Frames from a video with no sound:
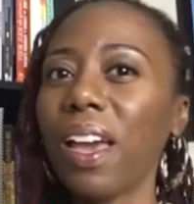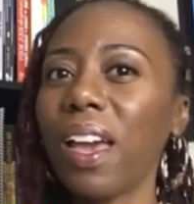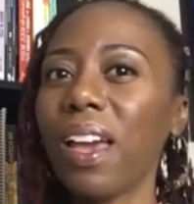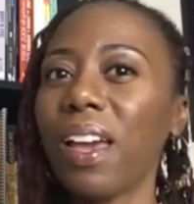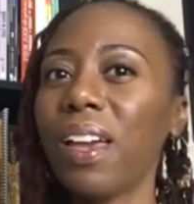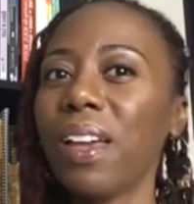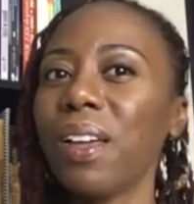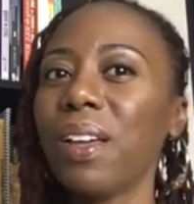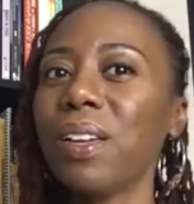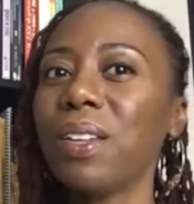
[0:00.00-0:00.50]

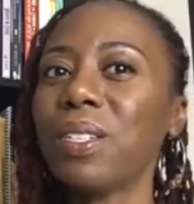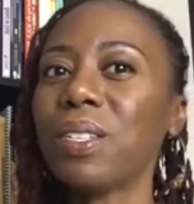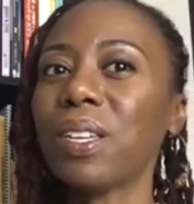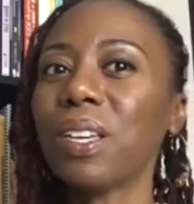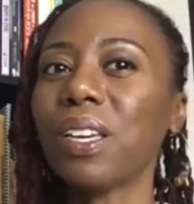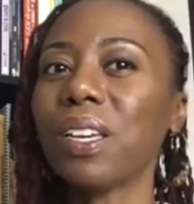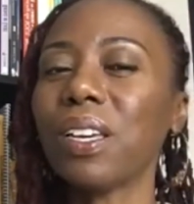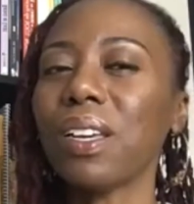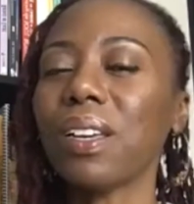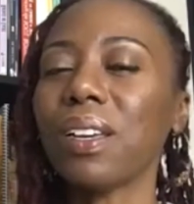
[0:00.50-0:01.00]
And
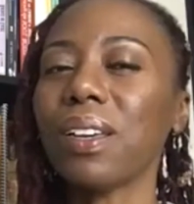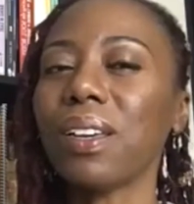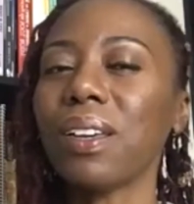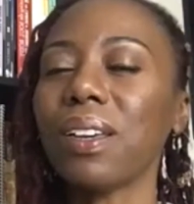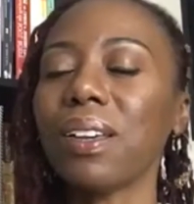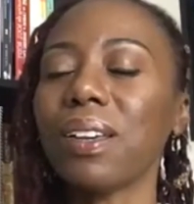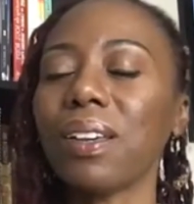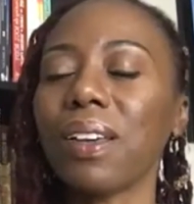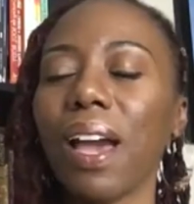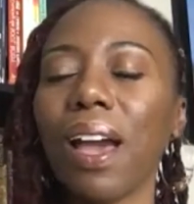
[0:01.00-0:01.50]

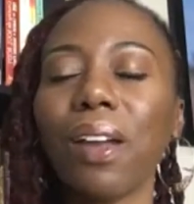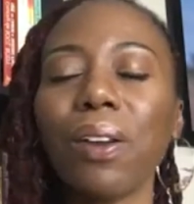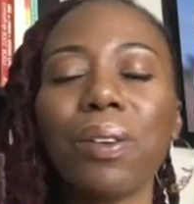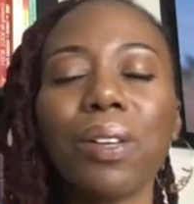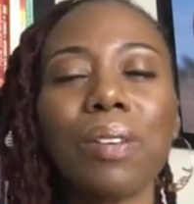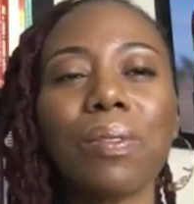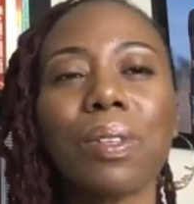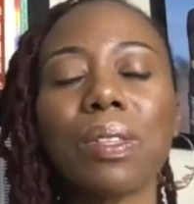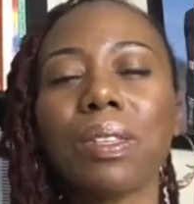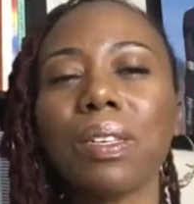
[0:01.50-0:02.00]
I
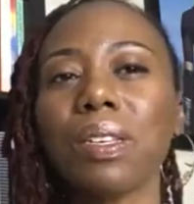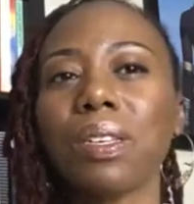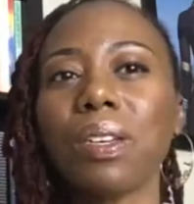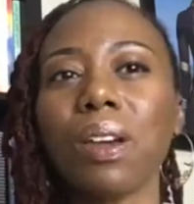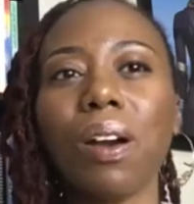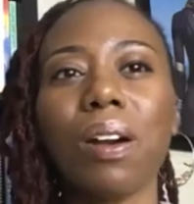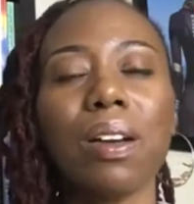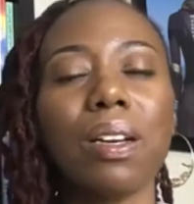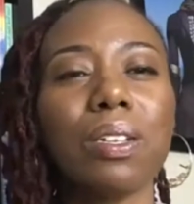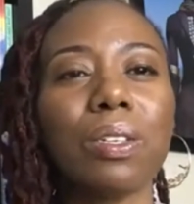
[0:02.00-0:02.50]
don't even think
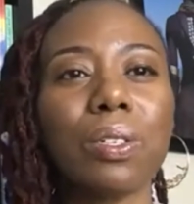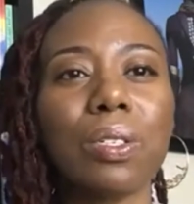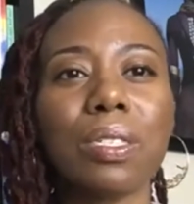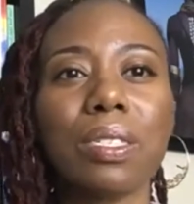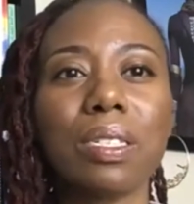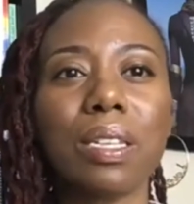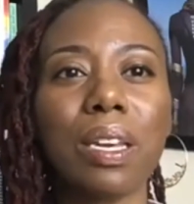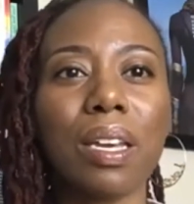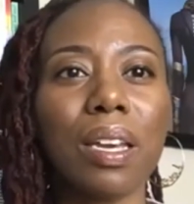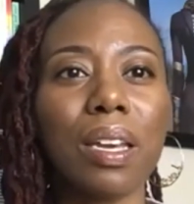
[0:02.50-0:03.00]
y'all
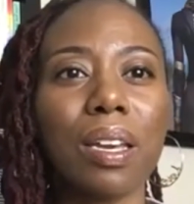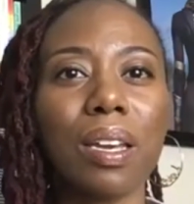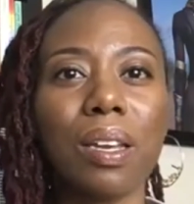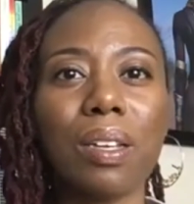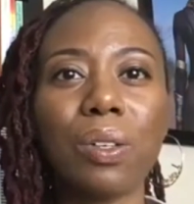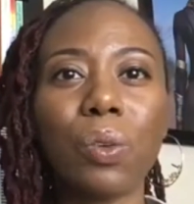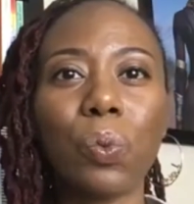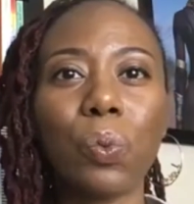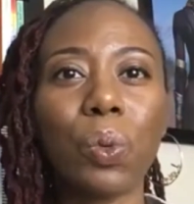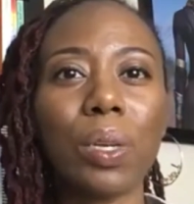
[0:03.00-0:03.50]

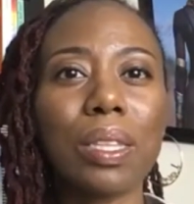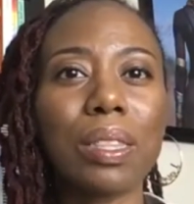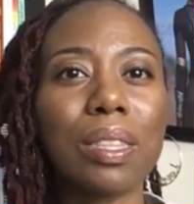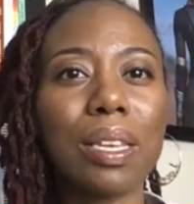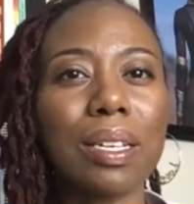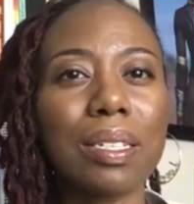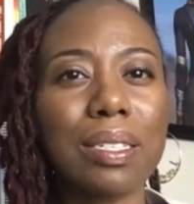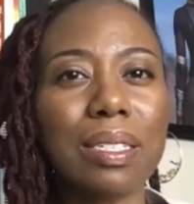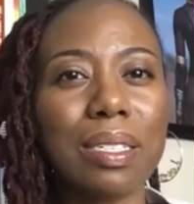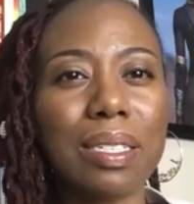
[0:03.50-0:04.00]
understand what
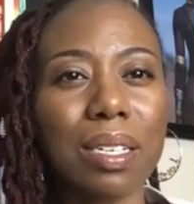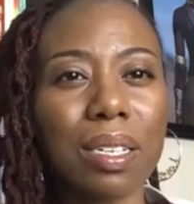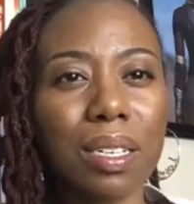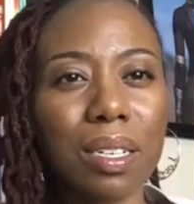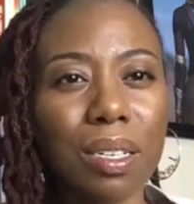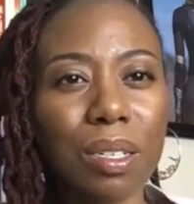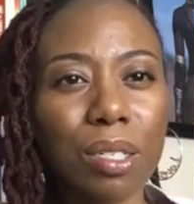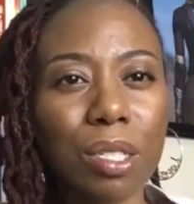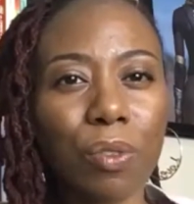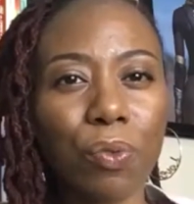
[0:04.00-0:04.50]
that
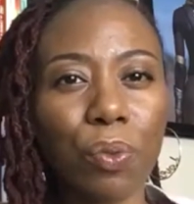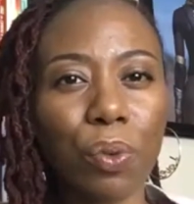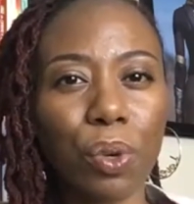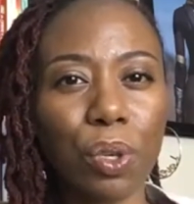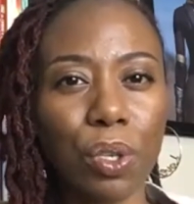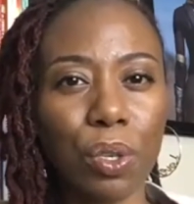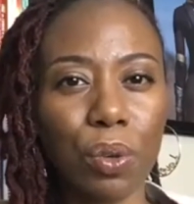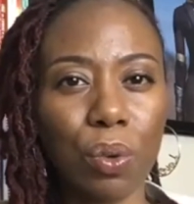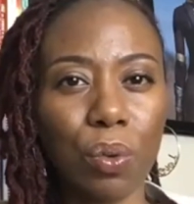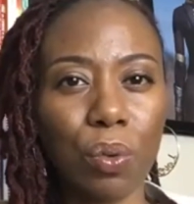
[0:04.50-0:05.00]
does for
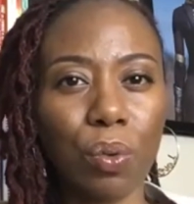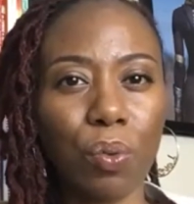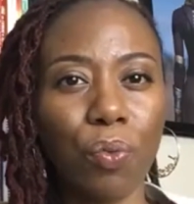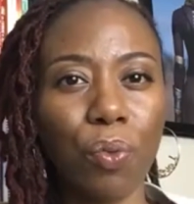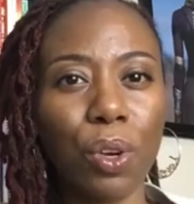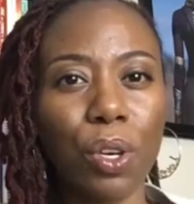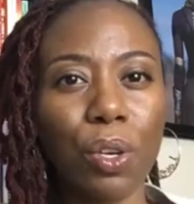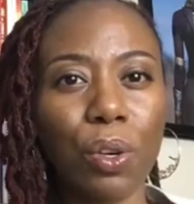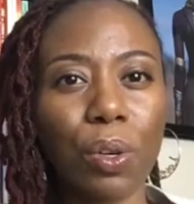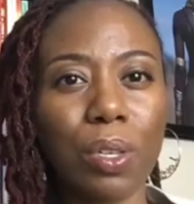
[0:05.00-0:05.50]
you,
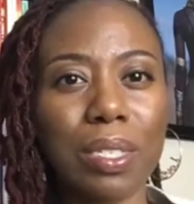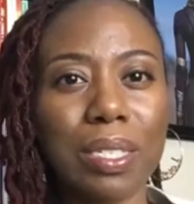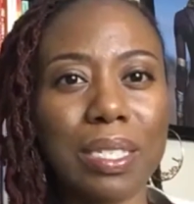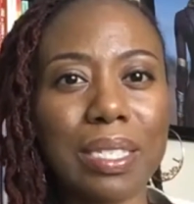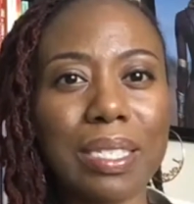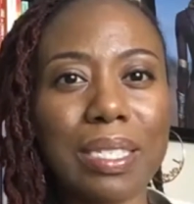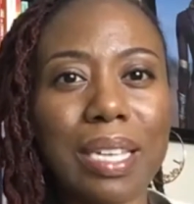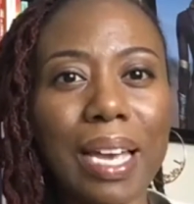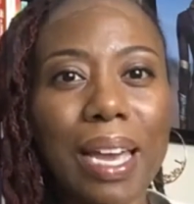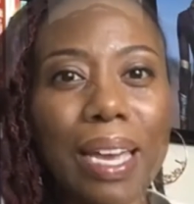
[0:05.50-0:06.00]
for your
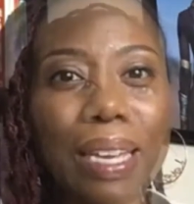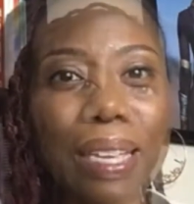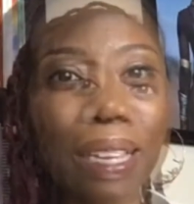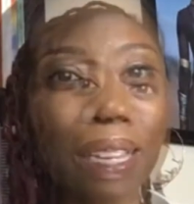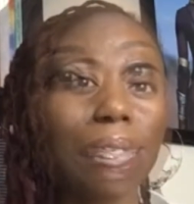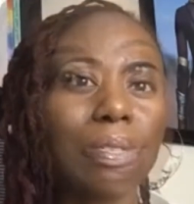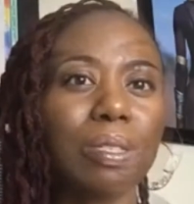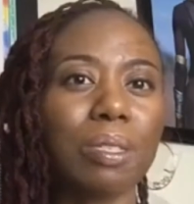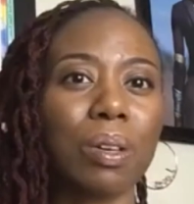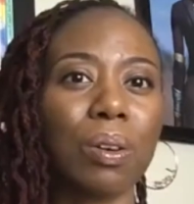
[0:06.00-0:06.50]

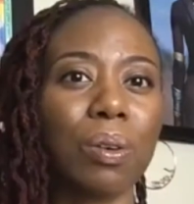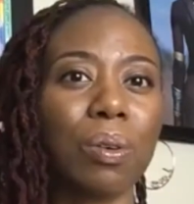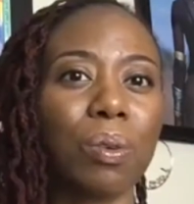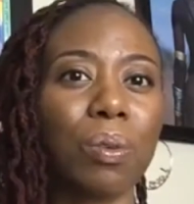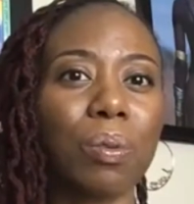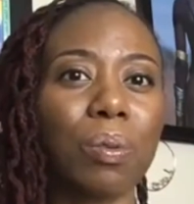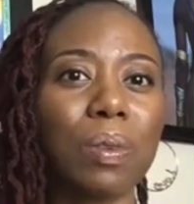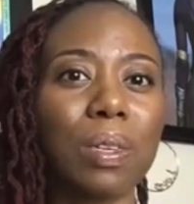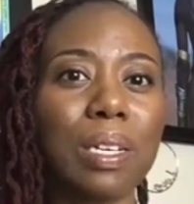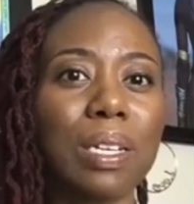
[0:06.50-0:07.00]
psyche. Yeah.
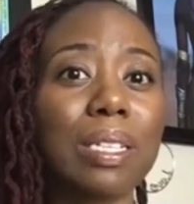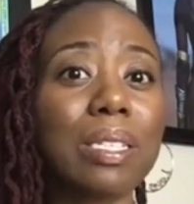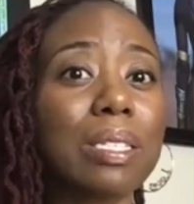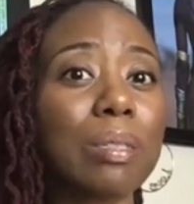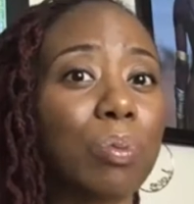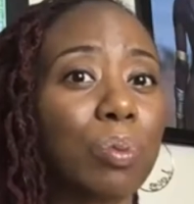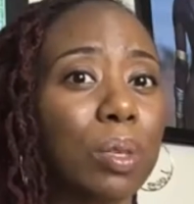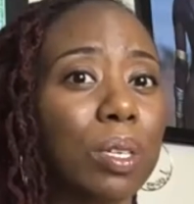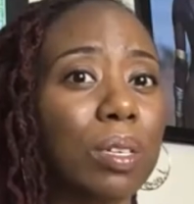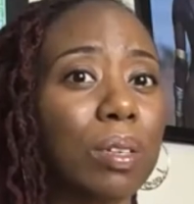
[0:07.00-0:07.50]
So it's
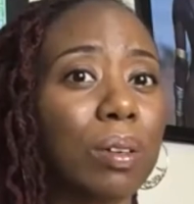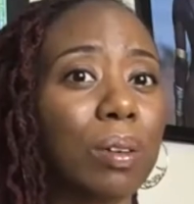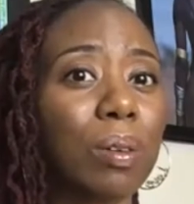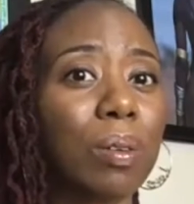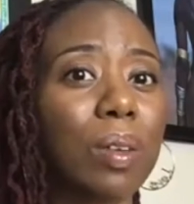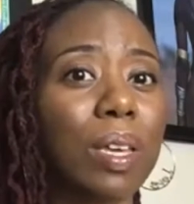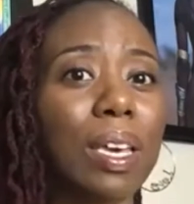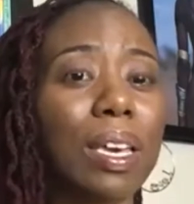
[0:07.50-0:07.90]
real.